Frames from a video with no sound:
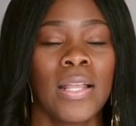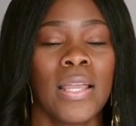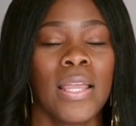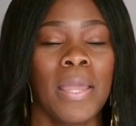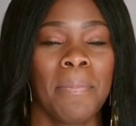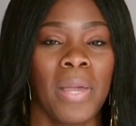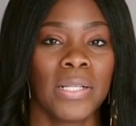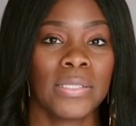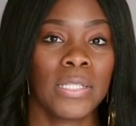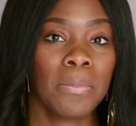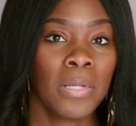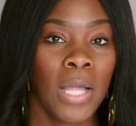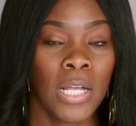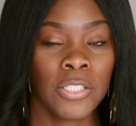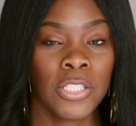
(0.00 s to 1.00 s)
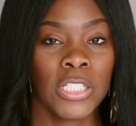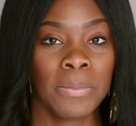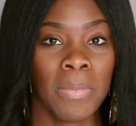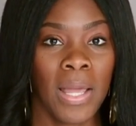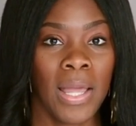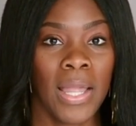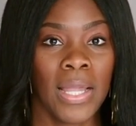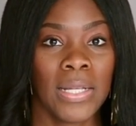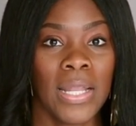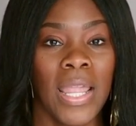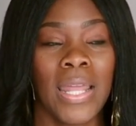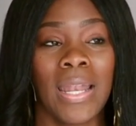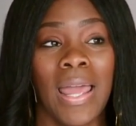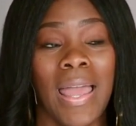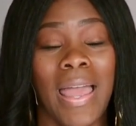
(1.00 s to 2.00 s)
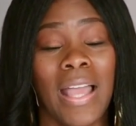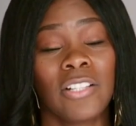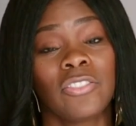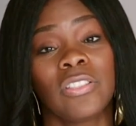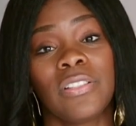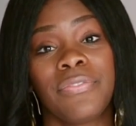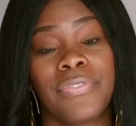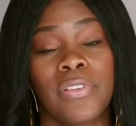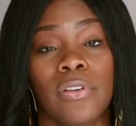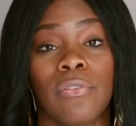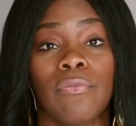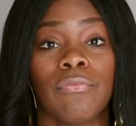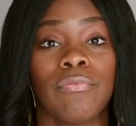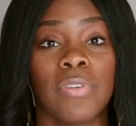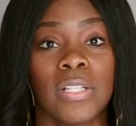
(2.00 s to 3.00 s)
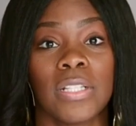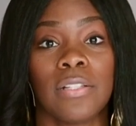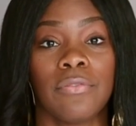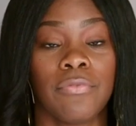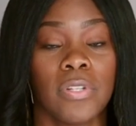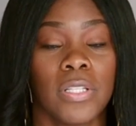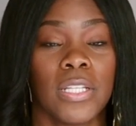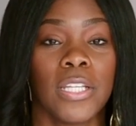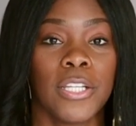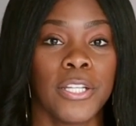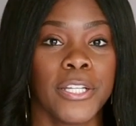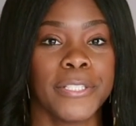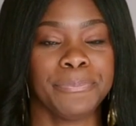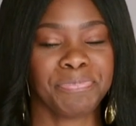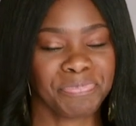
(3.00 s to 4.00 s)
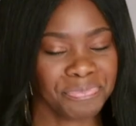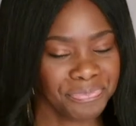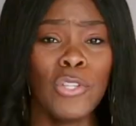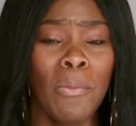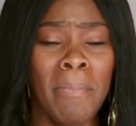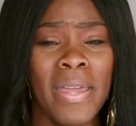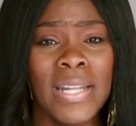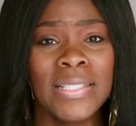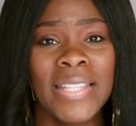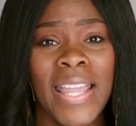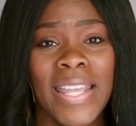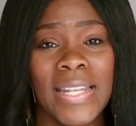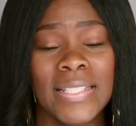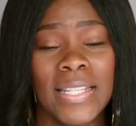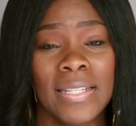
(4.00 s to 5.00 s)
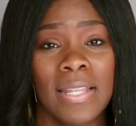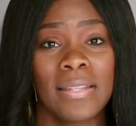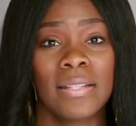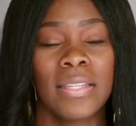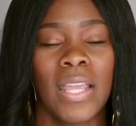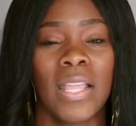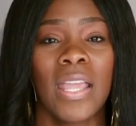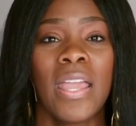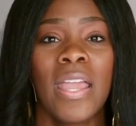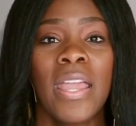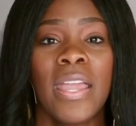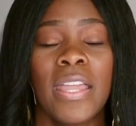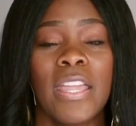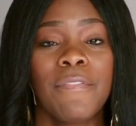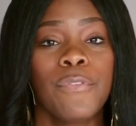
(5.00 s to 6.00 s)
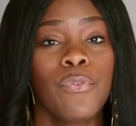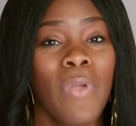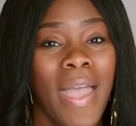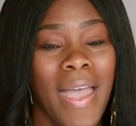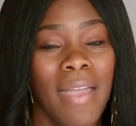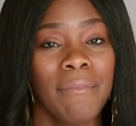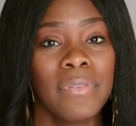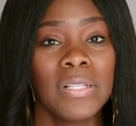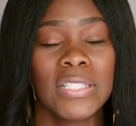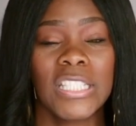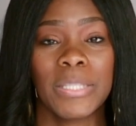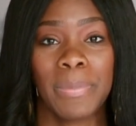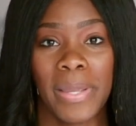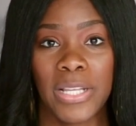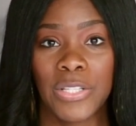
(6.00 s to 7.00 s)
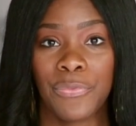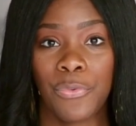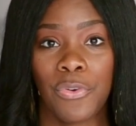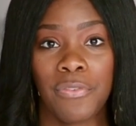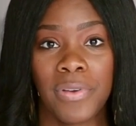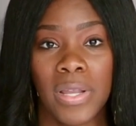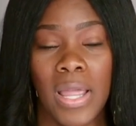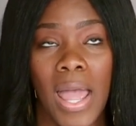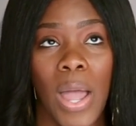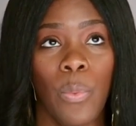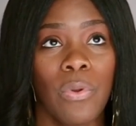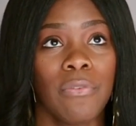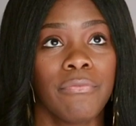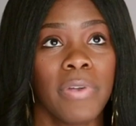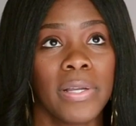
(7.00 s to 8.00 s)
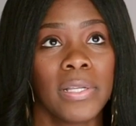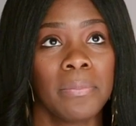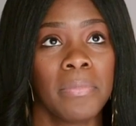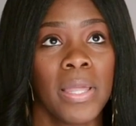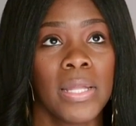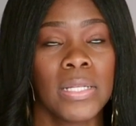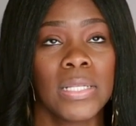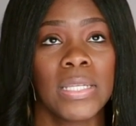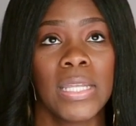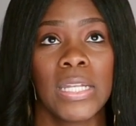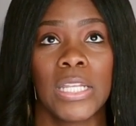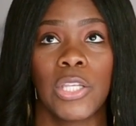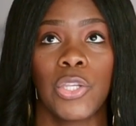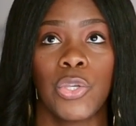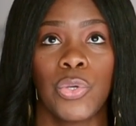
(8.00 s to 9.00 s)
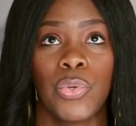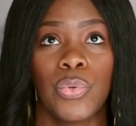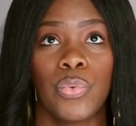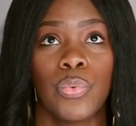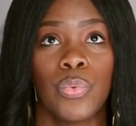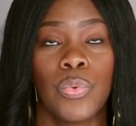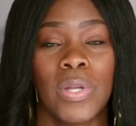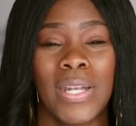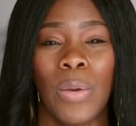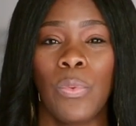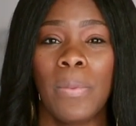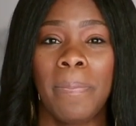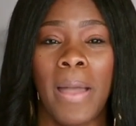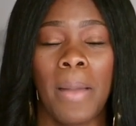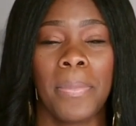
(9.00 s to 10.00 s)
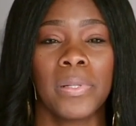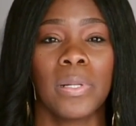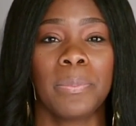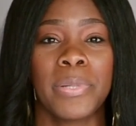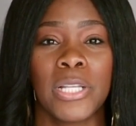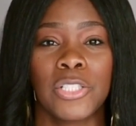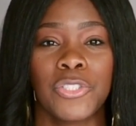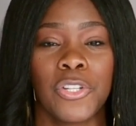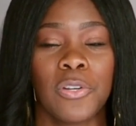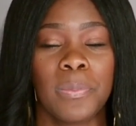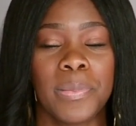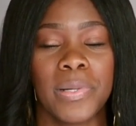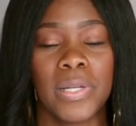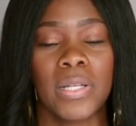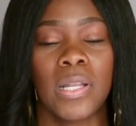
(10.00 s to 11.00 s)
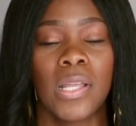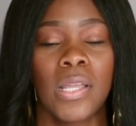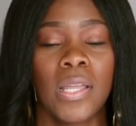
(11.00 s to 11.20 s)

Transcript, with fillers: and my subconscious mind. And I actually feel really, really good. So meditating is another thing. If you have the space for it, I would recommend getting you, and I would pop in a picture, but